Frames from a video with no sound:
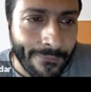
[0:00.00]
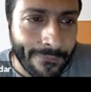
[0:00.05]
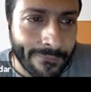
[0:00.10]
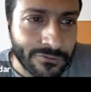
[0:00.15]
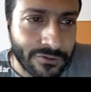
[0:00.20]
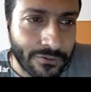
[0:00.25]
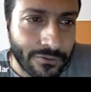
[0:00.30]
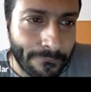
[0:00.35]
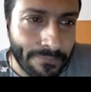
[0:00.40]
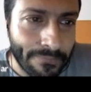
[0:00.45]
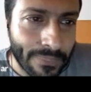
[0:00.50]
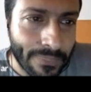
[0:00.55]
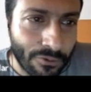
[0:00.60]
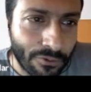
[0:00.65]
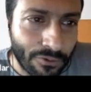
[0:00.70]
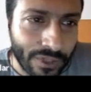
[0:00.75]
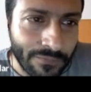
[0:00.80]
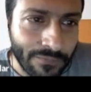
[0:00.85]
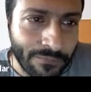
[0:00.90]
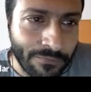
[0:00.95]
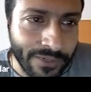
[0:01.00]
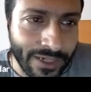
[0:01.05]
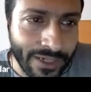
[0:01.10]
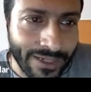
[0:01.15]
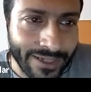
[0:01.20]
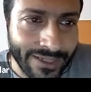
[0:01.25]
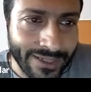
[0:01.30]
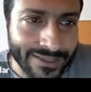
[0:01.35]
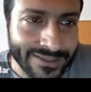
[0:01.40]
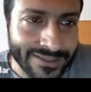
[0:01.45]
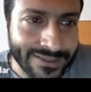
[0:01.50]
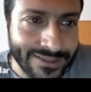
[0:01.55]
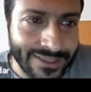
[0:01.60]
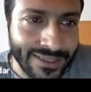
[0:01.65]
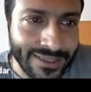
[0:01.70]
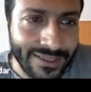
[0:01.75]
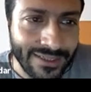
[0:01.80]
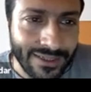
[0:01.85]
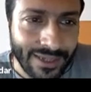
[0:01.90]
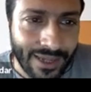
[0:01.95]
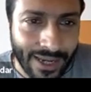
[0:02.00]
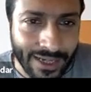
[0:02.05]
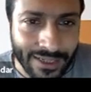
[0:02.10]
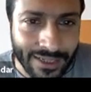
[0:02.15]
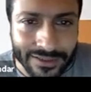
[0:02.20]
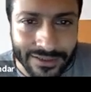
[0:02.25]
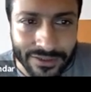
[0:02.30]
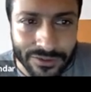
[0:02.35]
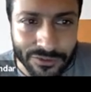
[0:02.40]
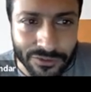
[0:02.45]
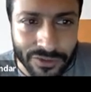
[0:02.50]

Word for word: so if we are at st and